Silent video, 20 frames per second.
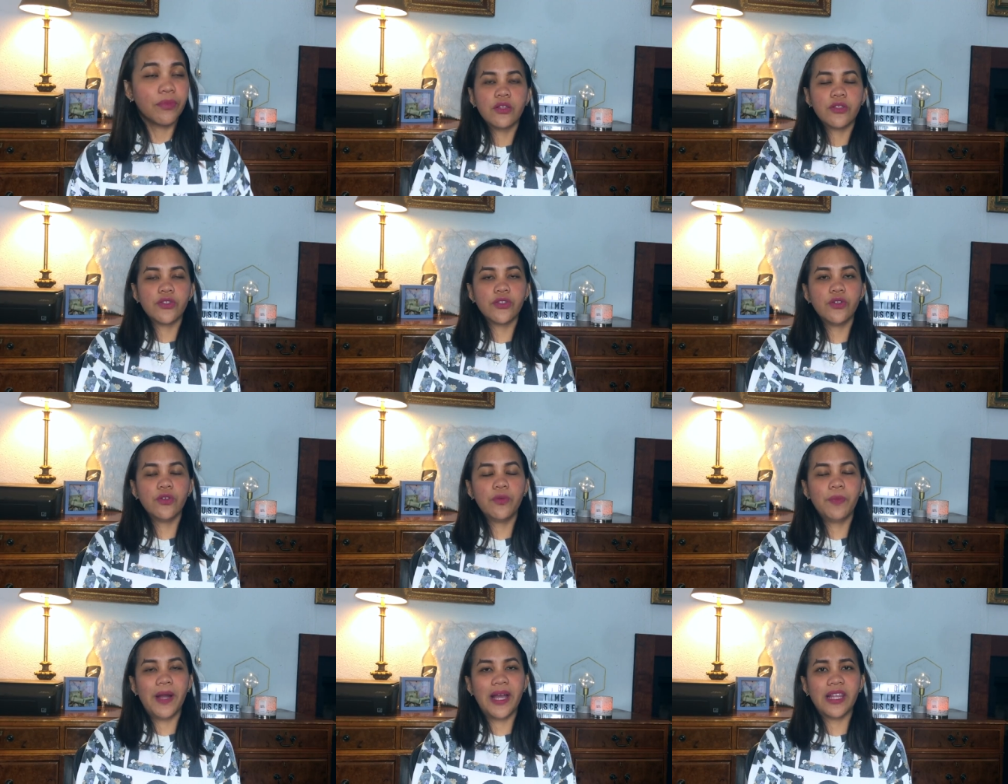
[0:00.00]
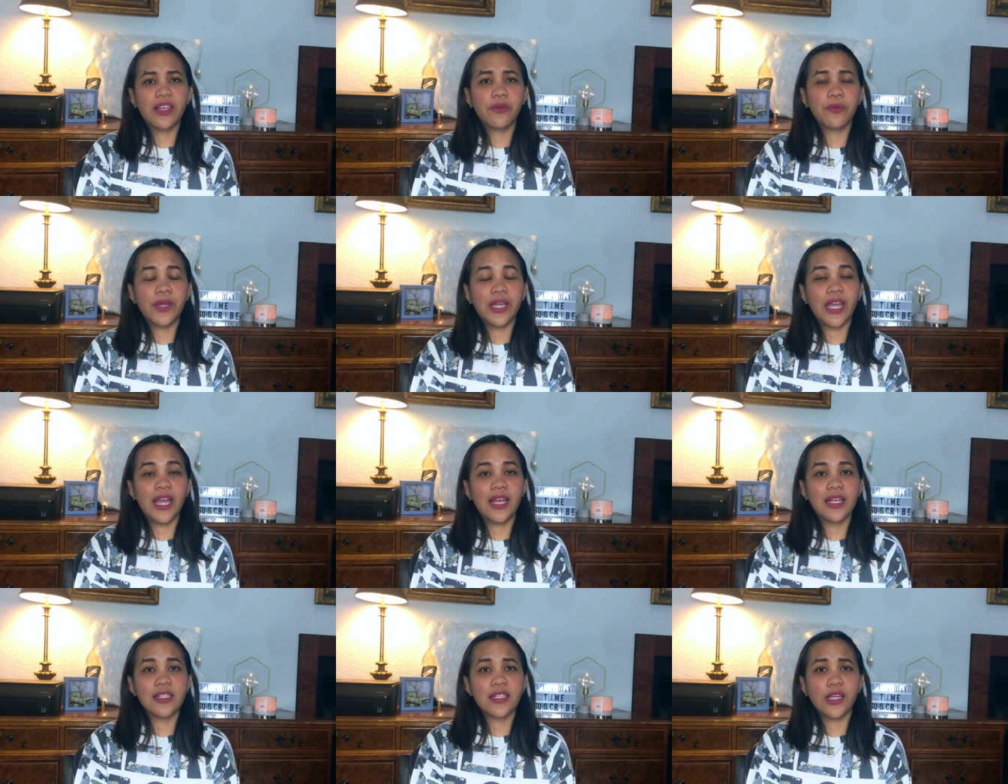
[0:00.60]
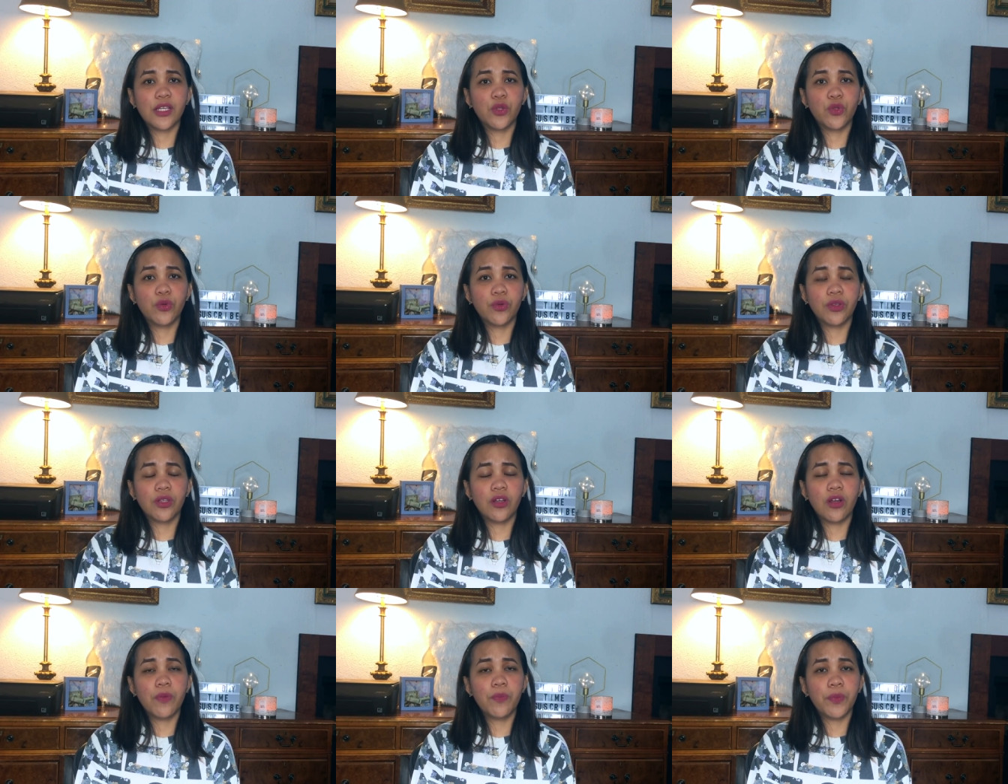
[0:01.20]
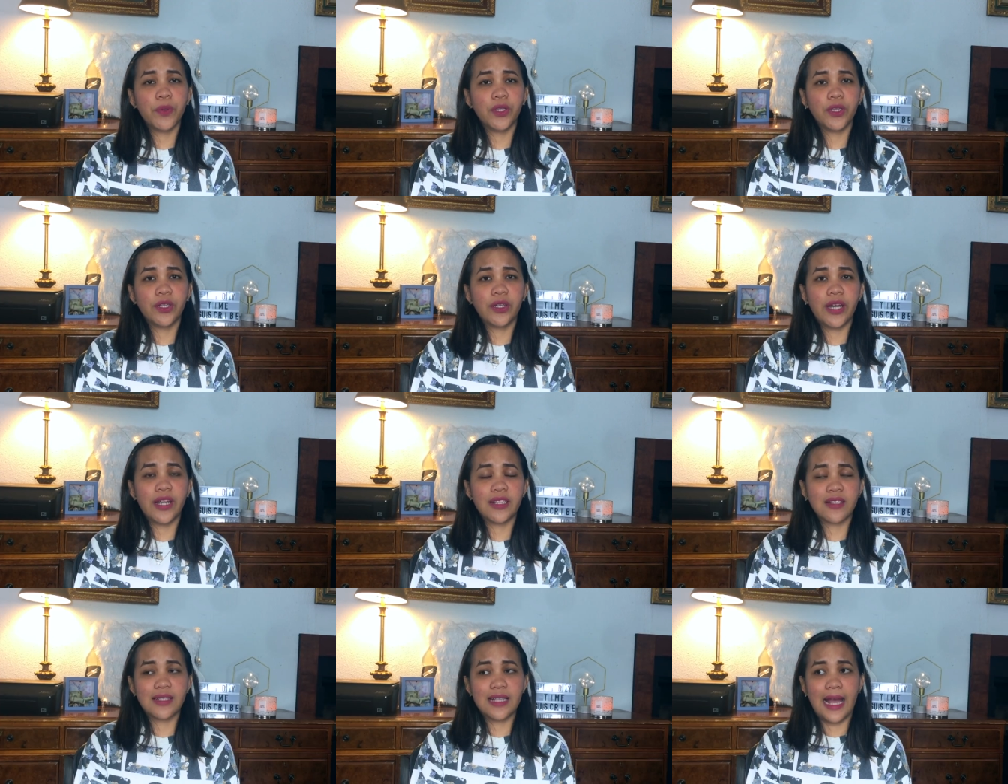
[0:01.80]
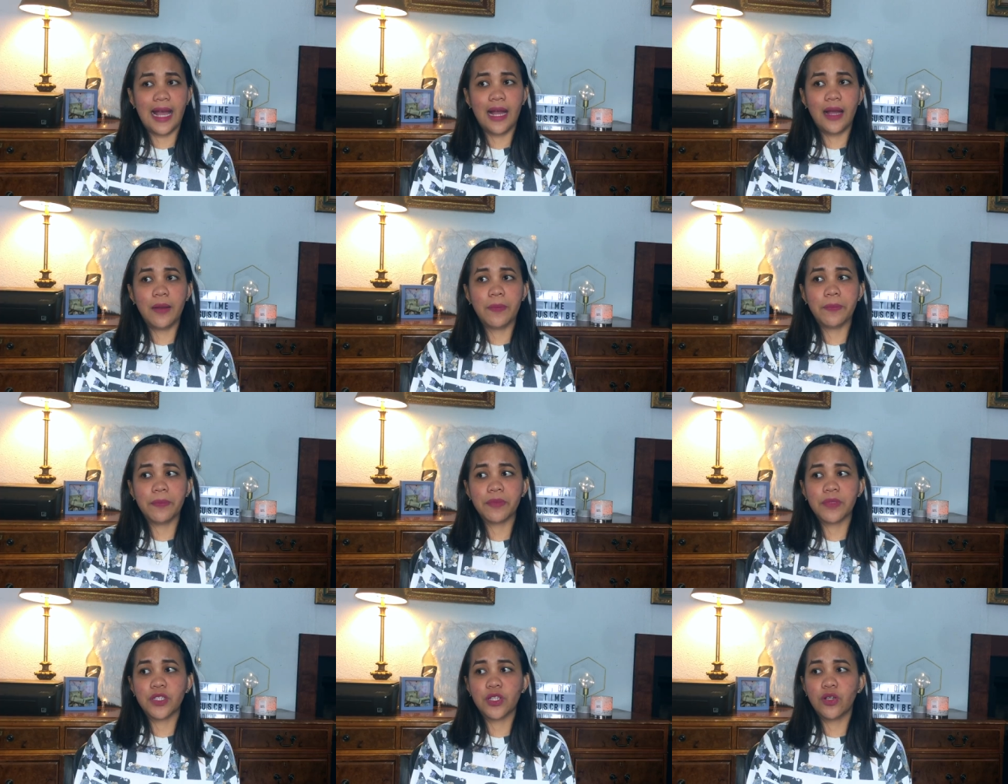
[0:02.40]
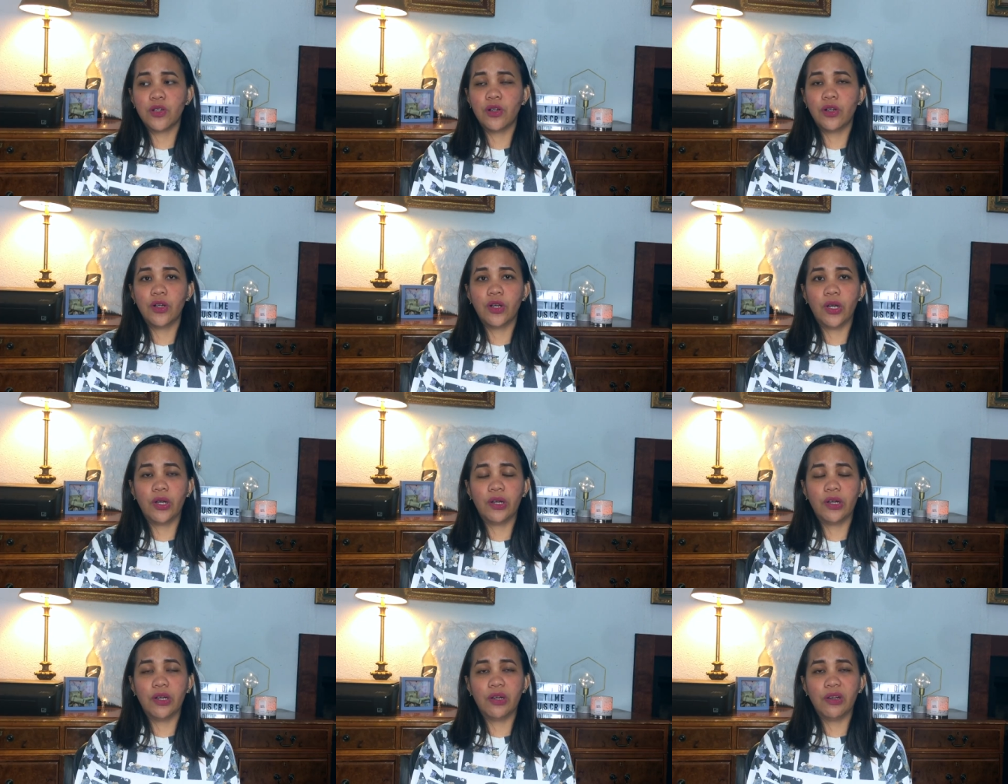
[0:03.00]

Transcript: So by the way guys, I took the computer exam. So